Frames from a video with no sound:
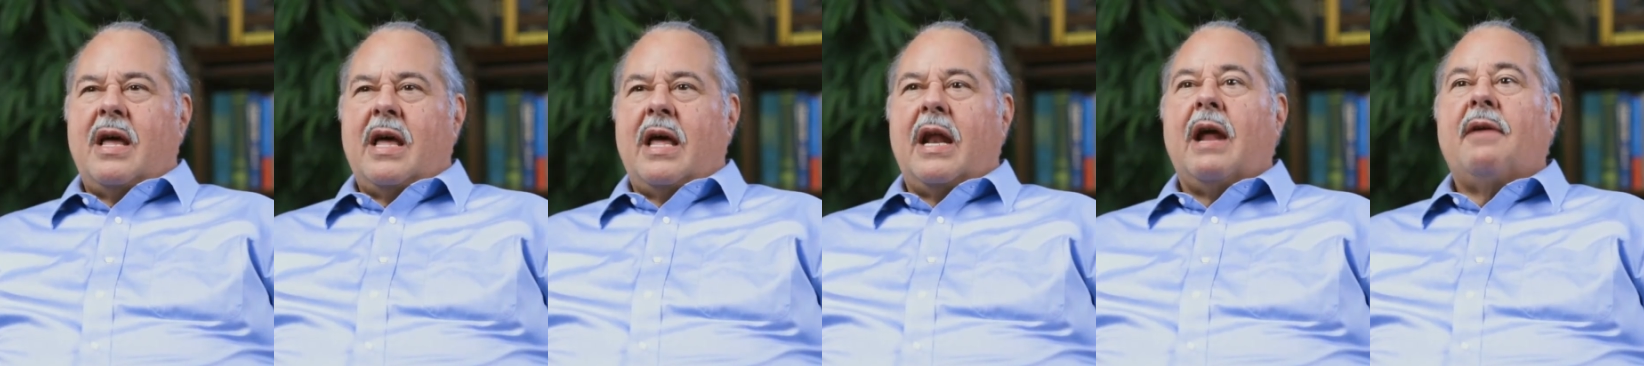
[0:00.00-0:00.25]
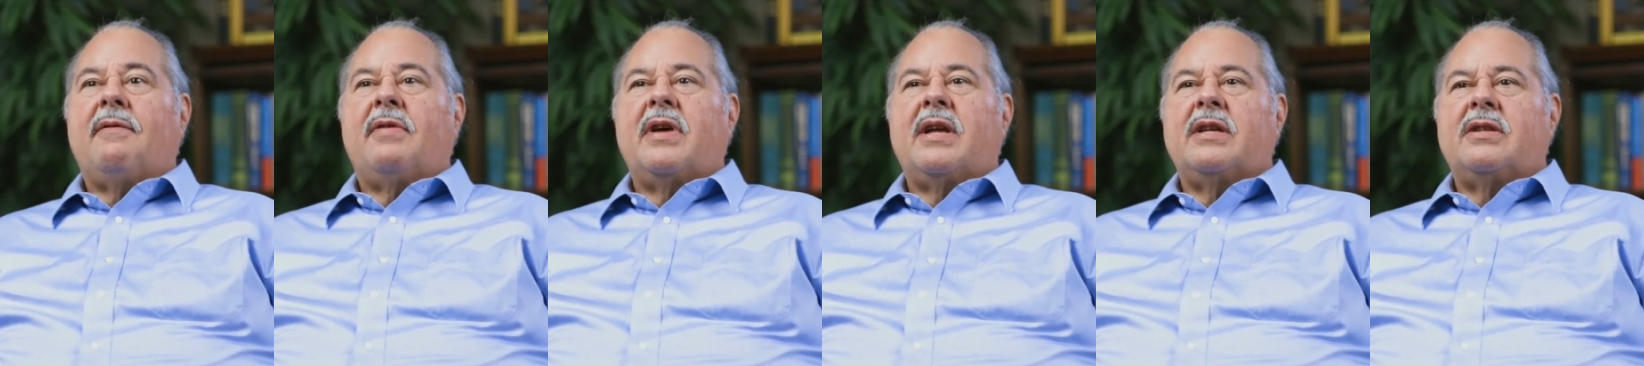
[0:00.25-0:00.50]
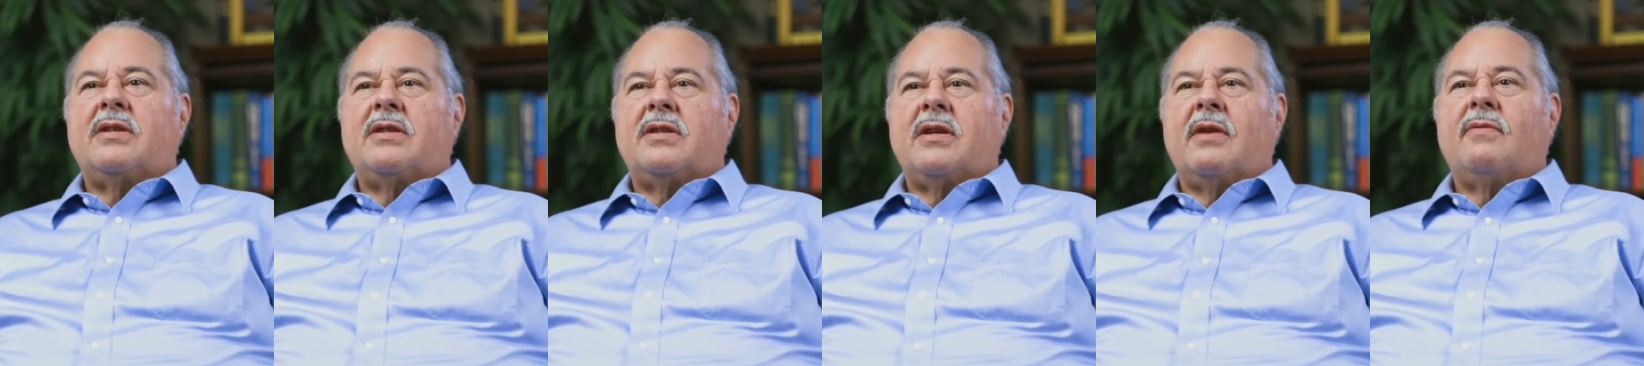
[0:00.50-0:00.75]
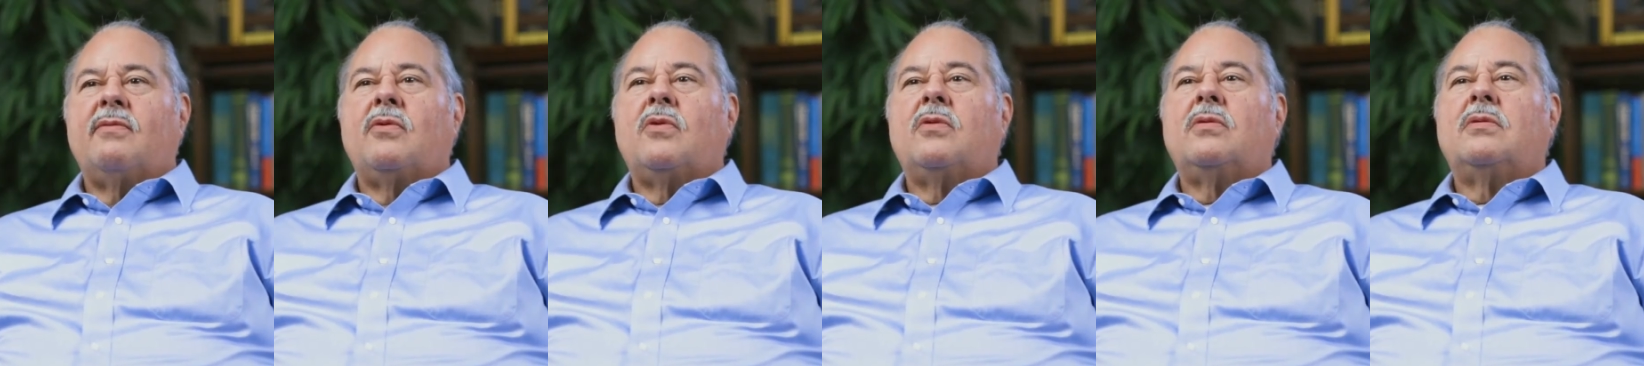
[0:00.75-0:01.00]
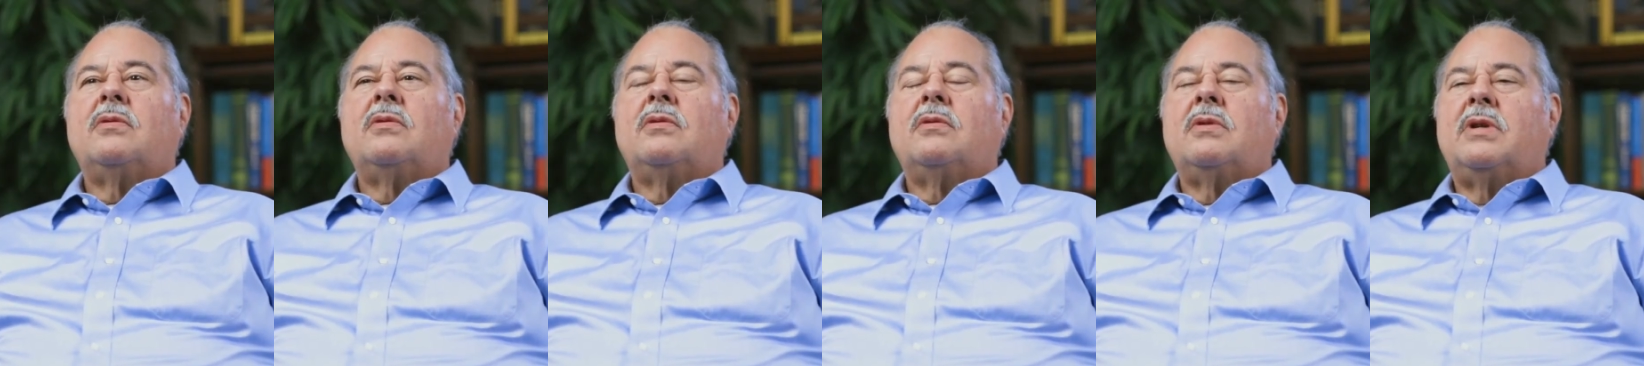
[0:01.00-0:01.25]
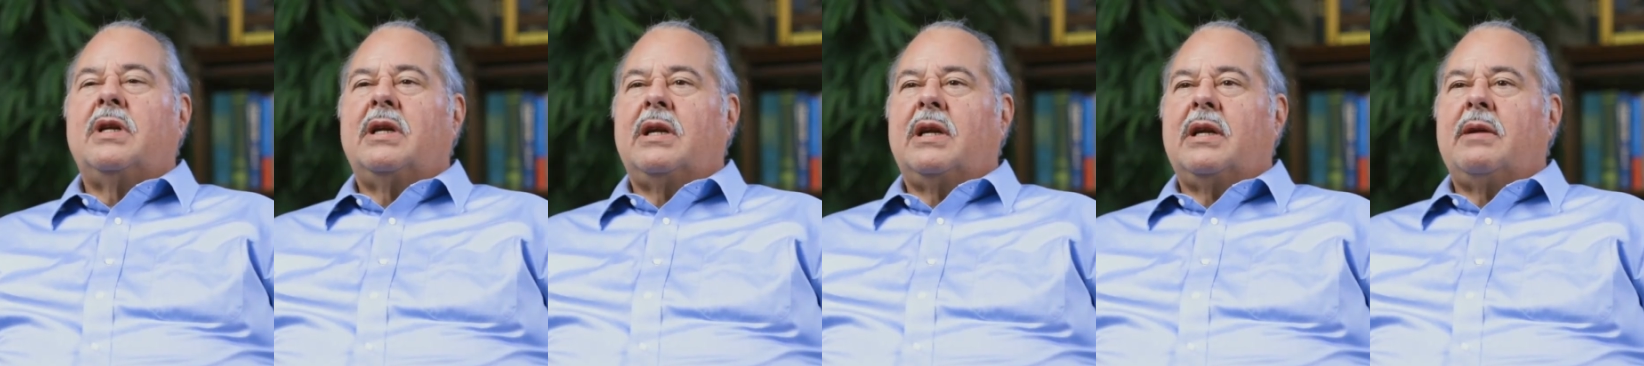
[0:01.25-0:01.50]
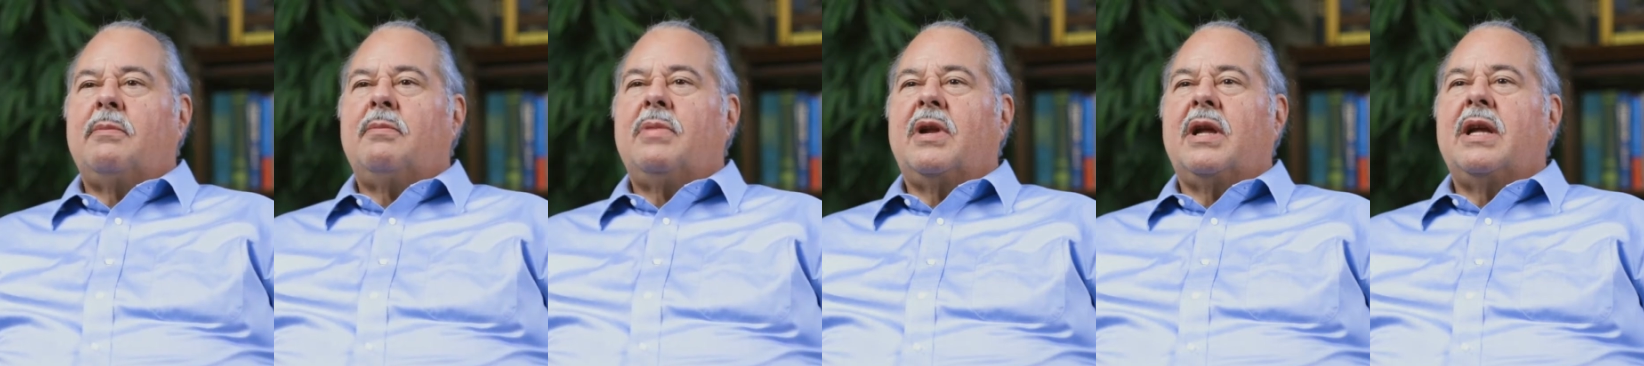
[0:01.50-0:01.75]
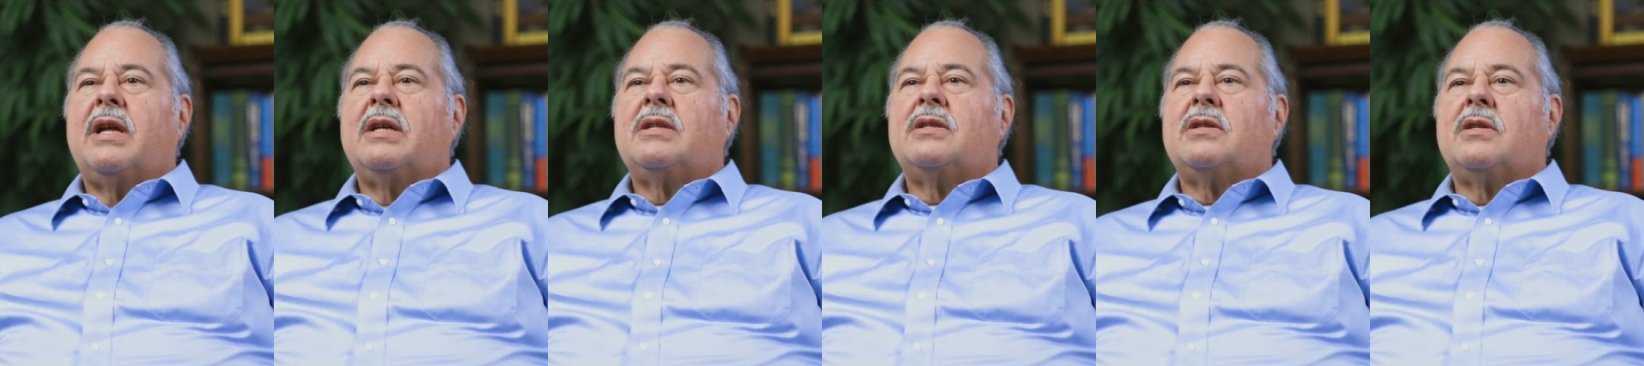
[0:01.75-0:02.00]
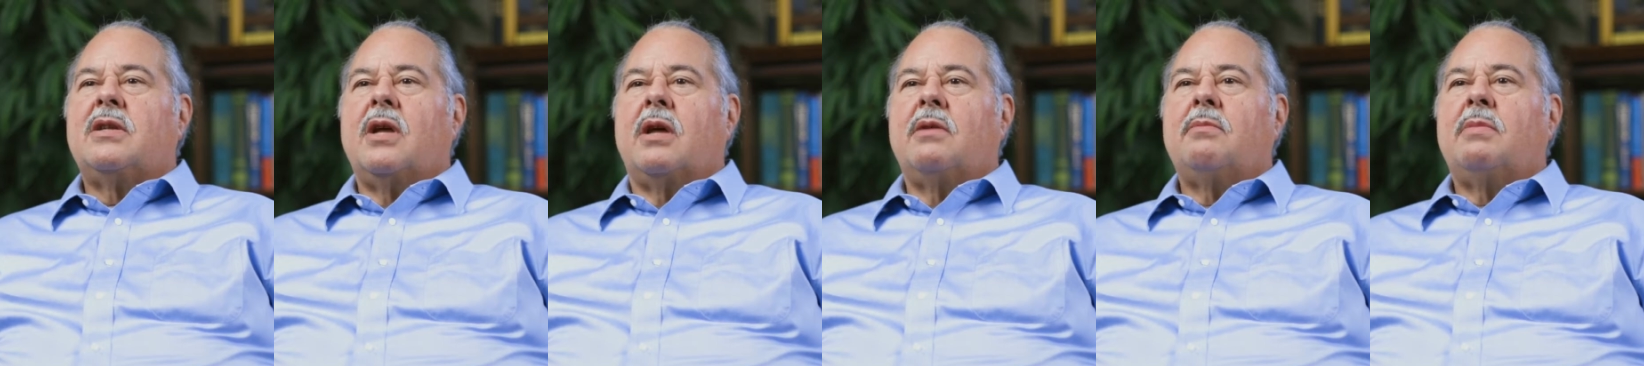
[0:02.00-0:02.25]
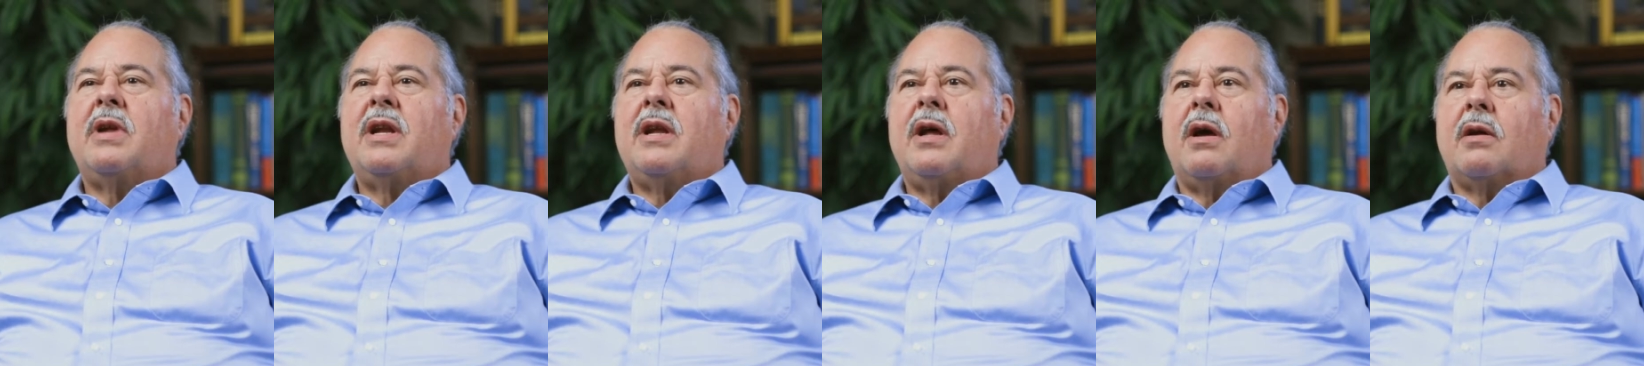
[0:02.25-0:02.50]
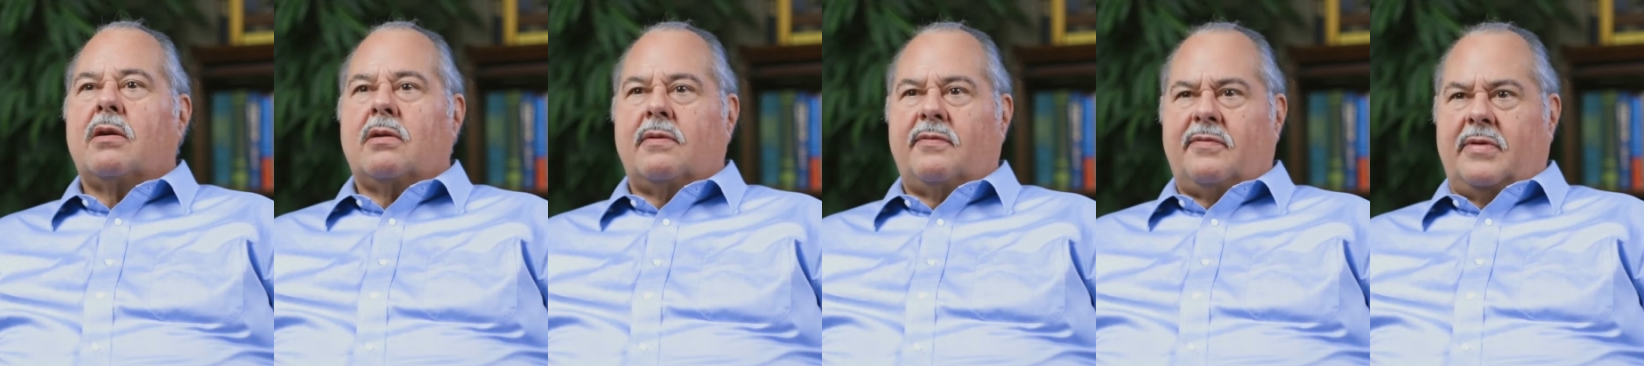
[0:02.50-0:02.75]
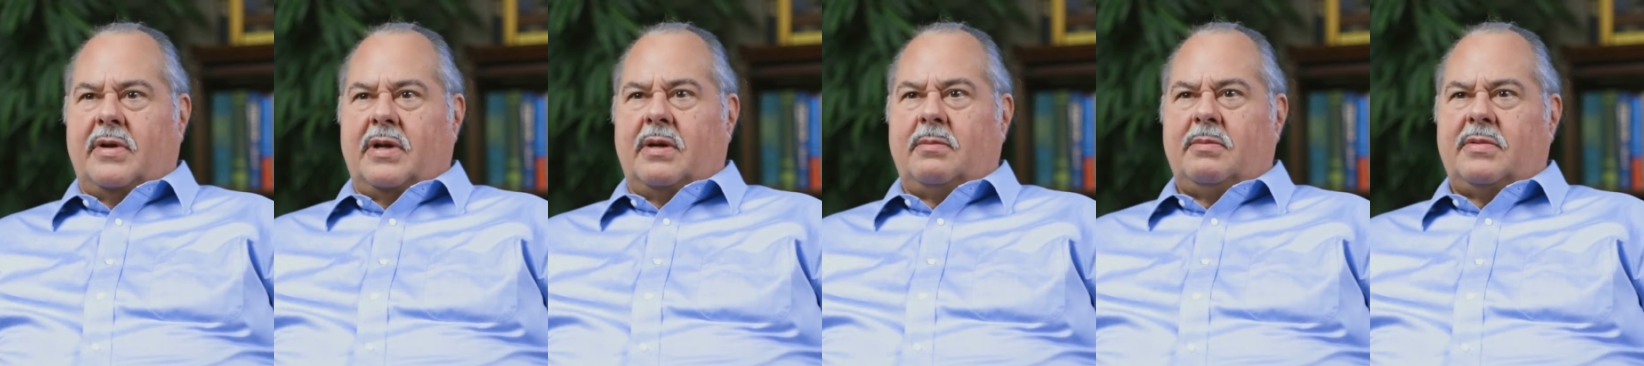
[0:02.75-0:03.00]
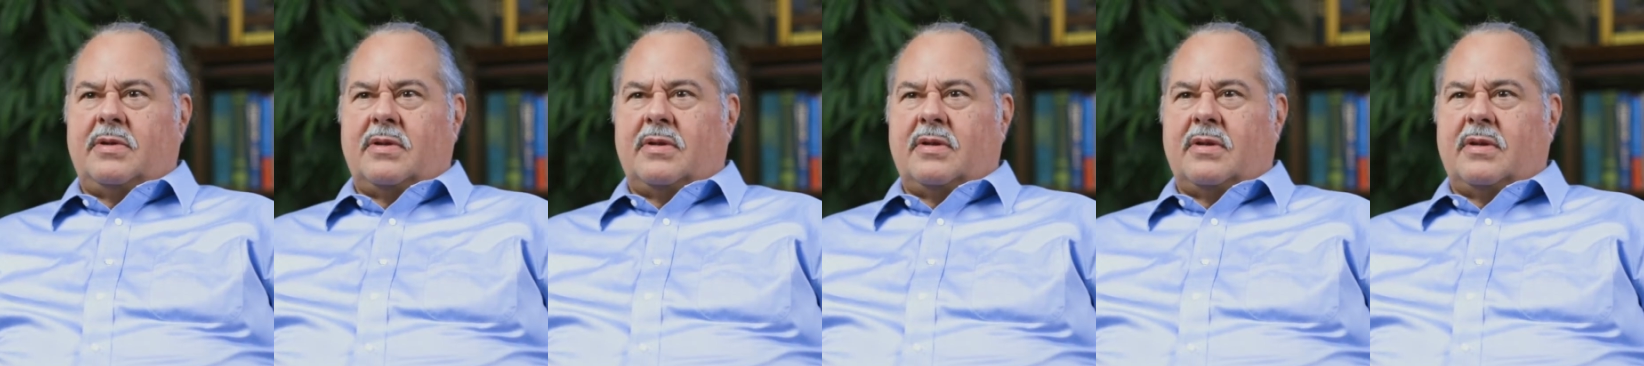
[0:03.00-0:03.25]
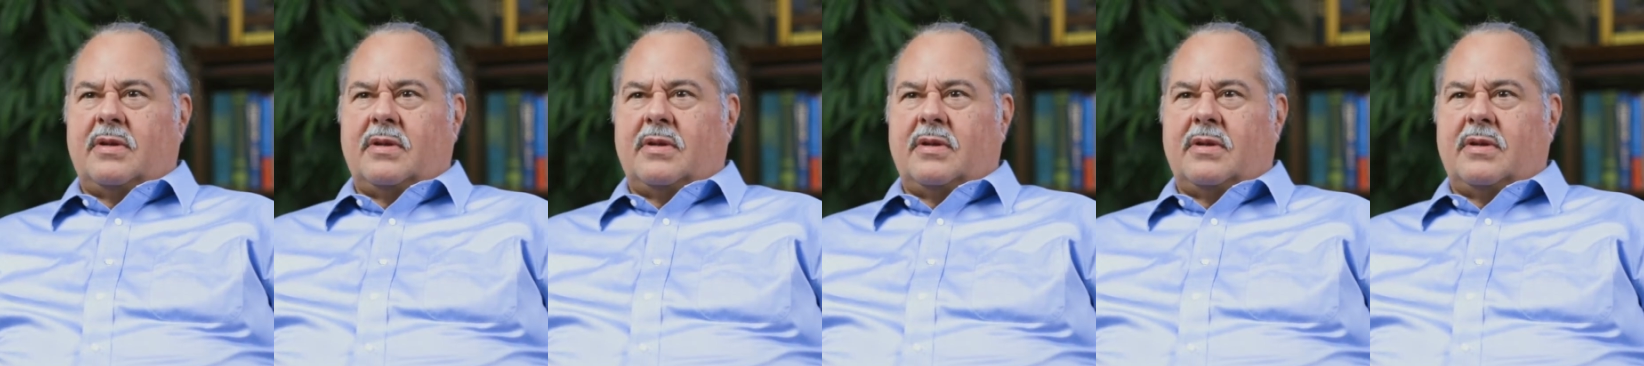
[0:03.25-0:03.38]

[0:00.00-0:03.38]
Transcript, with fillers: and I've had several dental implants done by Doctor Phillips.